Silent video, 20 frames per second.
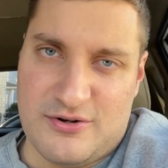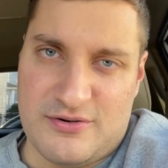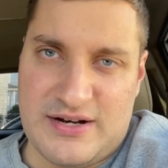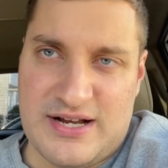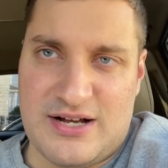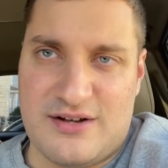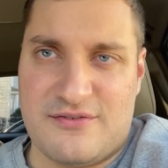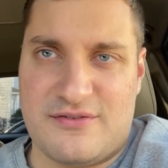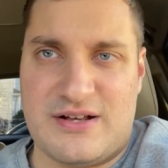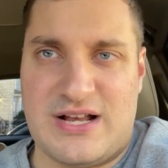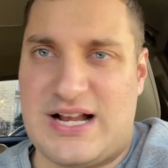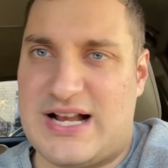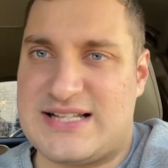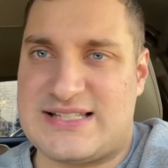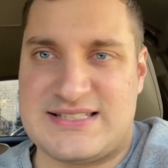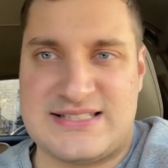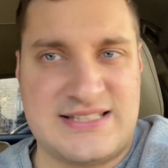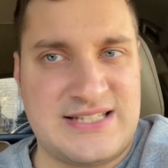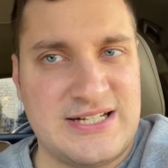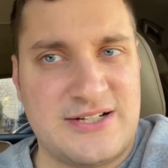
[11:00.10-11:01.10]
now. I
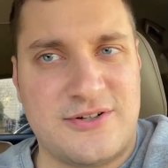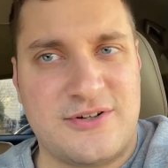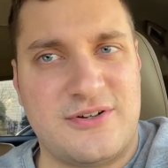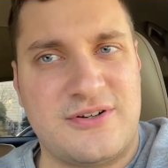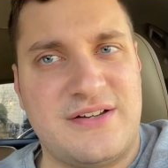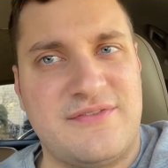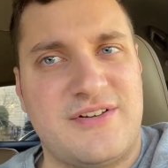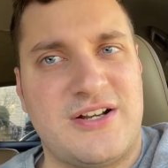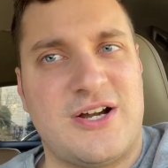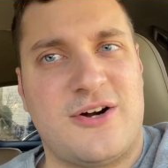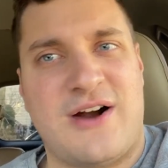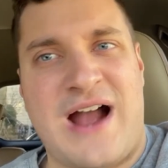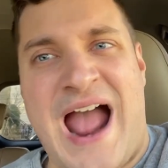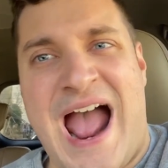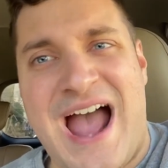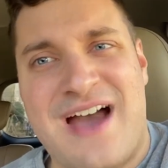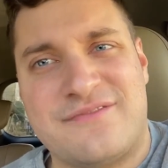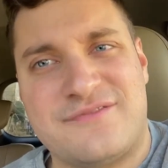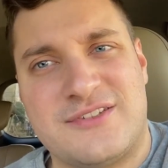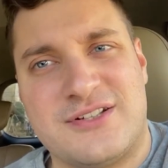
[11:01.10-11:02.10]
still don't even know
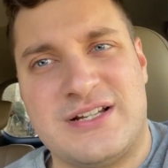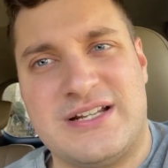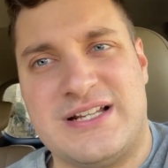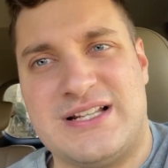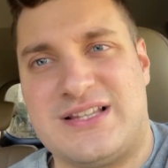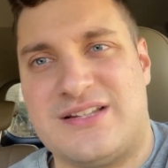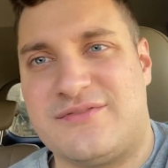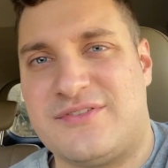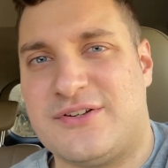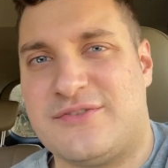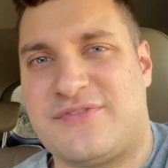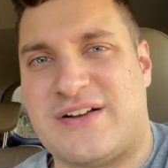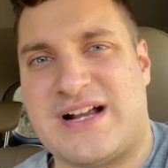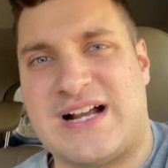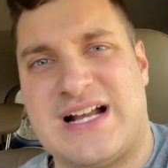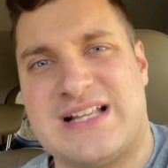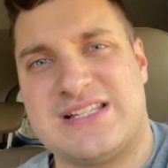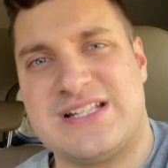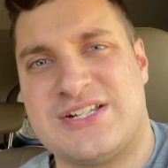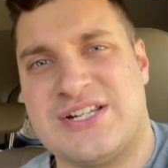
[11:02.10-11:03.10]
after the interview if I
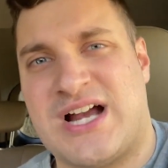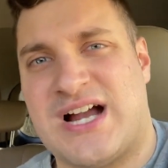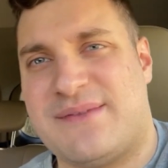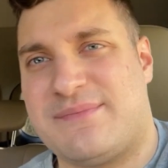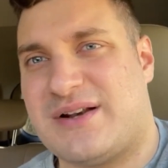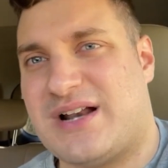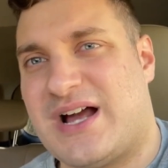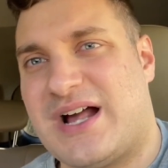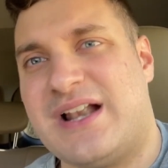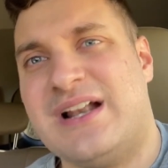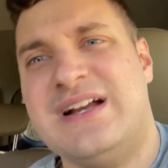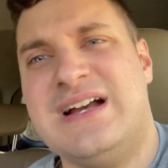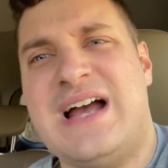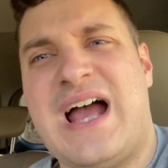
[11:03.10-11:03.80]
got the job or not.